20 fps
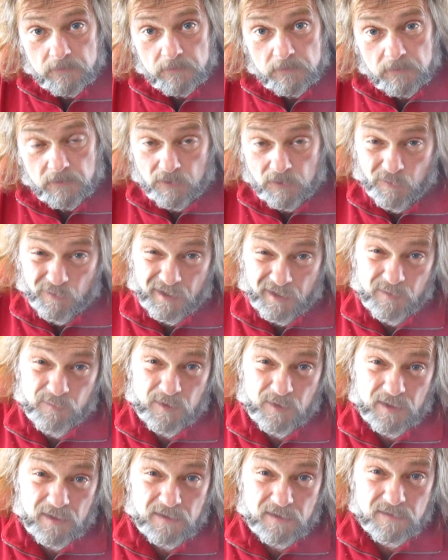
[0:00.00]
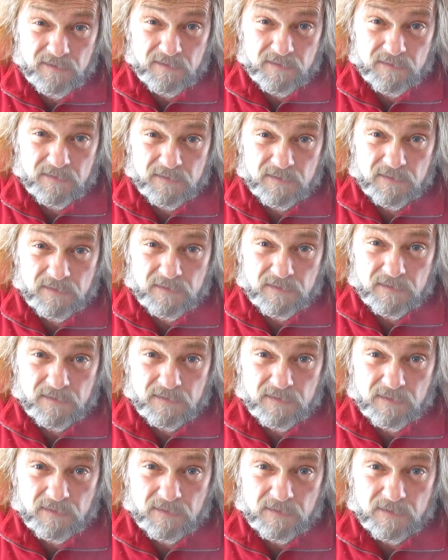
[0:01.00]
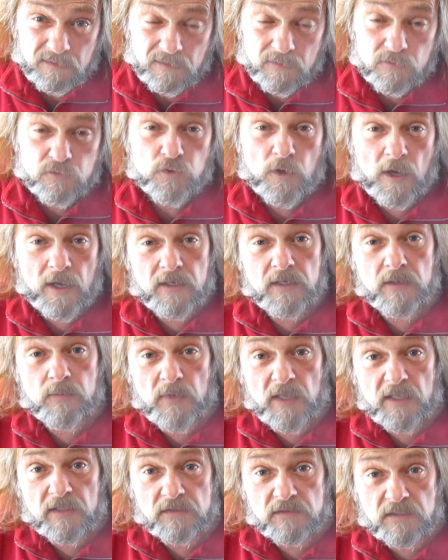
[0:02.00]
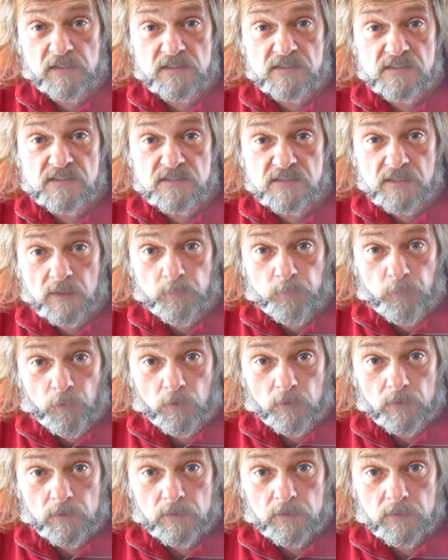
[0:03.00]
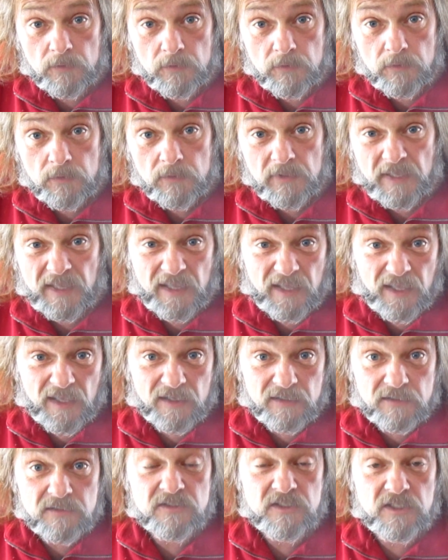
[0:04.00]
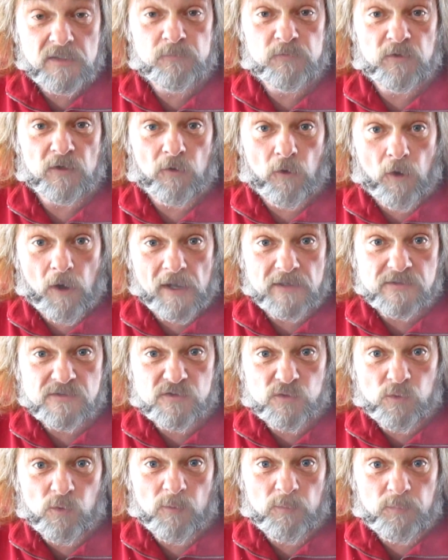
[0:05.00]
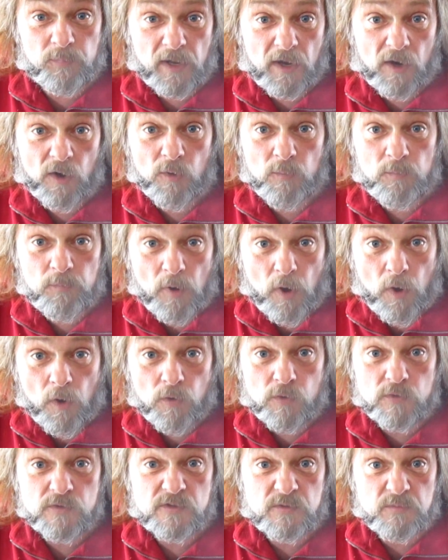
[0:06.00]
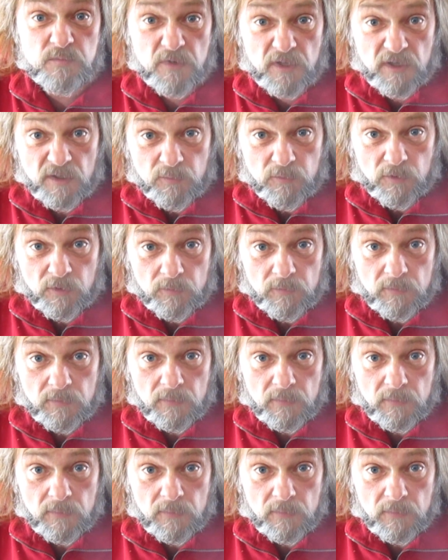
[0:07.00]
You know what I mean? Trying to make things simple and keep the cost to a bare bones minimum.